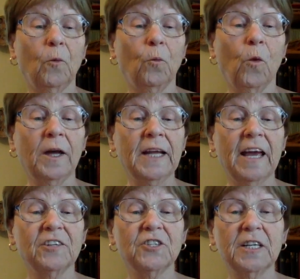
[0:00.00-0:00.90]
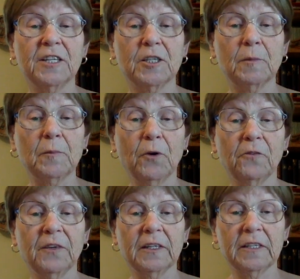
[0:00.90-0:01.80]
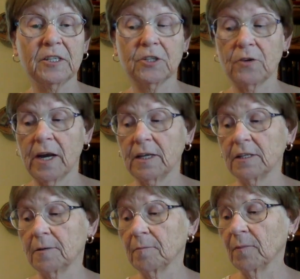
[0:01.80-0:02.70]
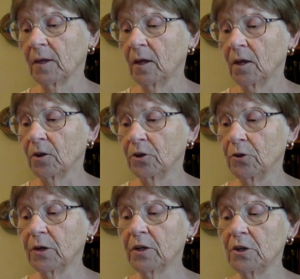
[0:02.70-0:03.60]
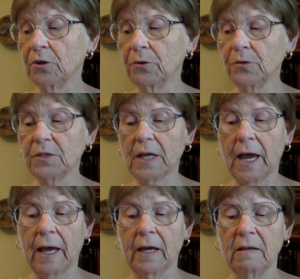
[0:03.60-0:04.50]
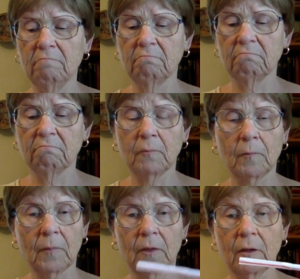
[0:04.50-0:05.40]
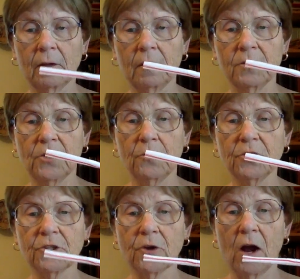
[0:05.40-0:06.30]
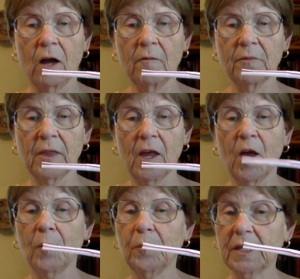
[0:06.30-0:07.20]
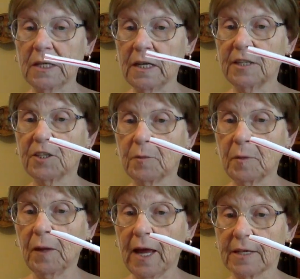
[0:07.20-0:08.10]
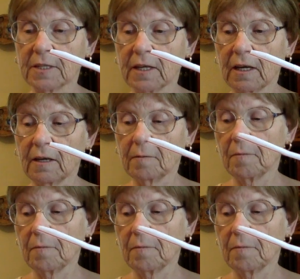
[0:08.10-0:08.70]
One edge needs to be perfectly straight. You can use a soda straw, but it needs to be plastic.